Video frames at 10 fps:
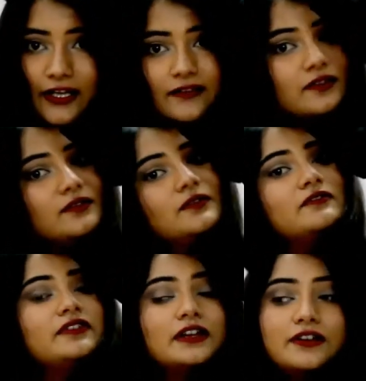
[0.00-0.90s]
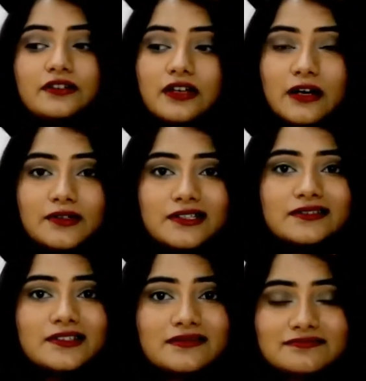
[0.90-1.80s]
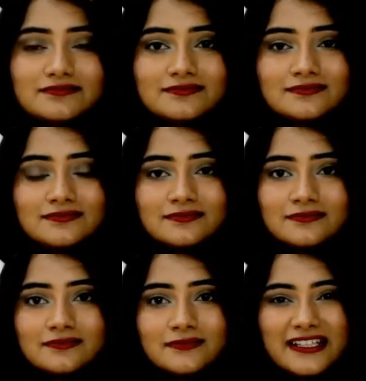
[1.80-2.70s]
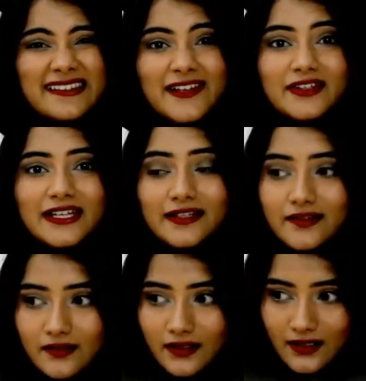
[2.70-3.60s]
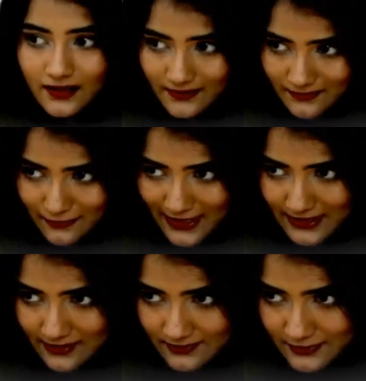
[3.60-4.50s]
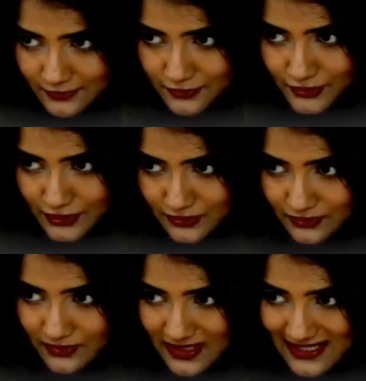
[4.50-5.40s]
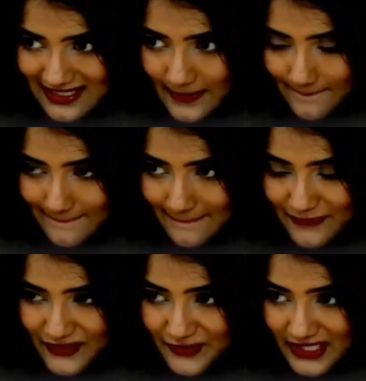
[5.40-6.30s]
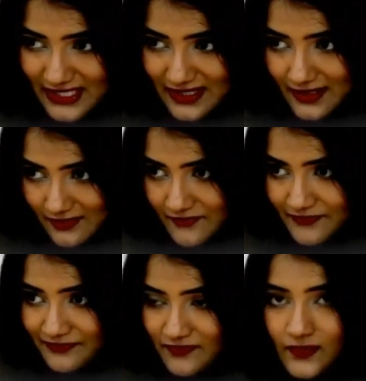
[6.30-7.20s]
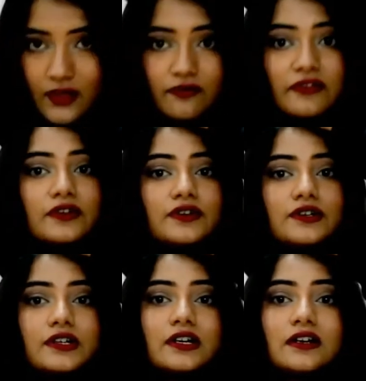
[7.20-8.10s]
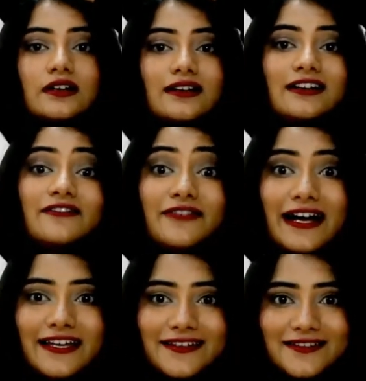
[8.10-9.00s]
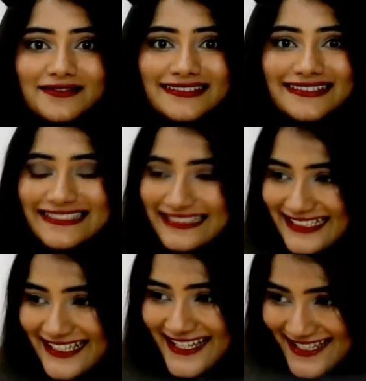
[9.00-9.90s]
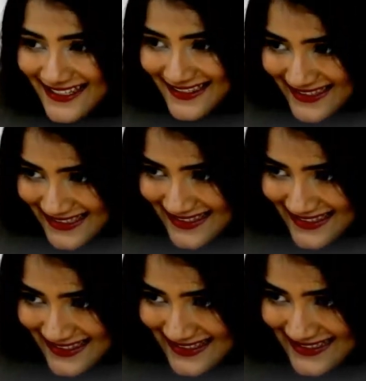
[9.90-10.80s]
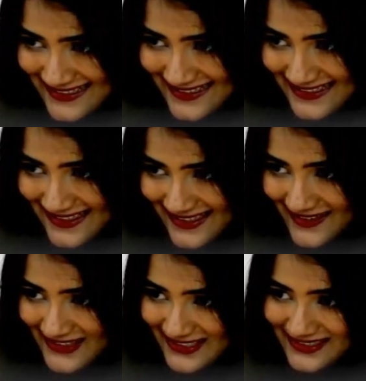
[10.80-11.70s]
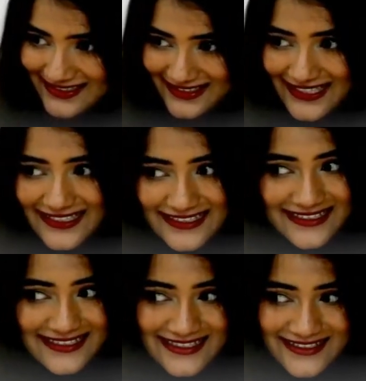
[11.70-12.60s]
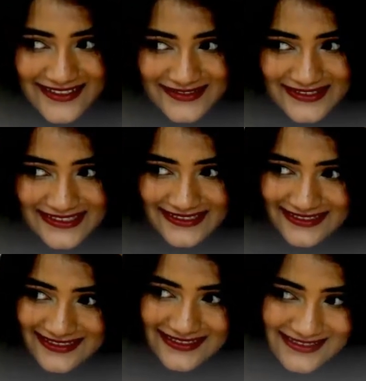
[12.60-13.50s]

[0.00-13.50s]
Okay, so we are going to count till 7, I guess. 1, 2, 3, 4, 5, 6, 7. Okay, let's do it.